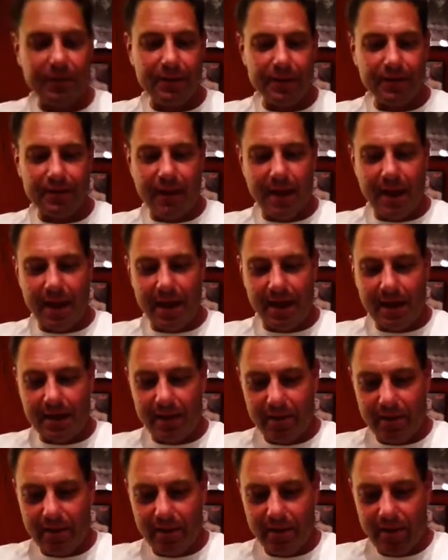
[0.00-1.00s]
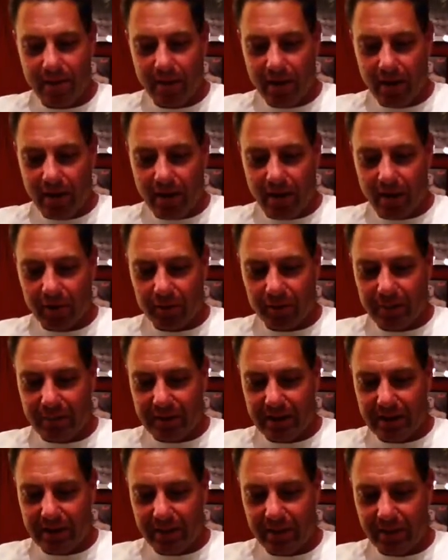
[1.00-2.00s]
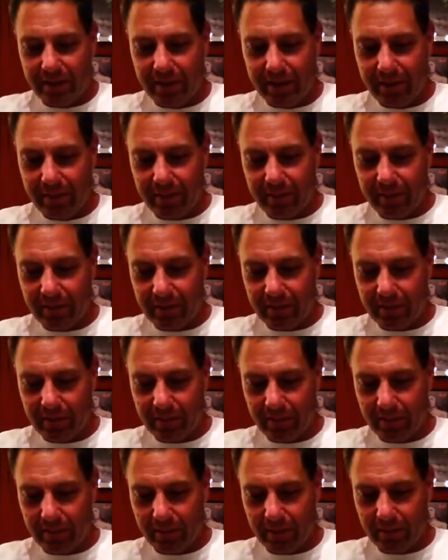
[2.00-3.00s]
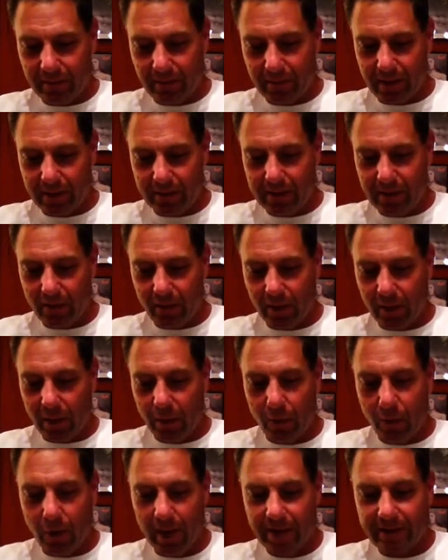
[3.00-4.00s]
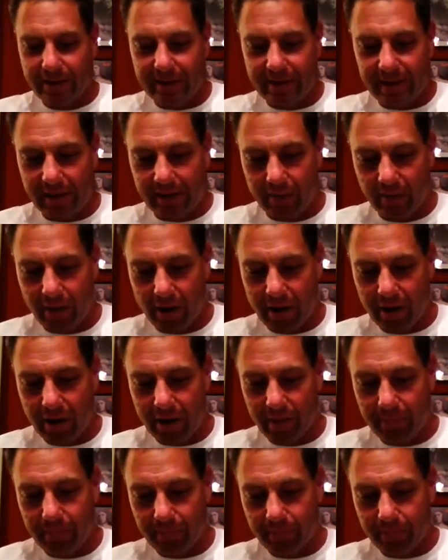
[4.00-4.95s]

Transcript: other day, I was peeling it, saying, "What? Why is there like a white sticker on it?"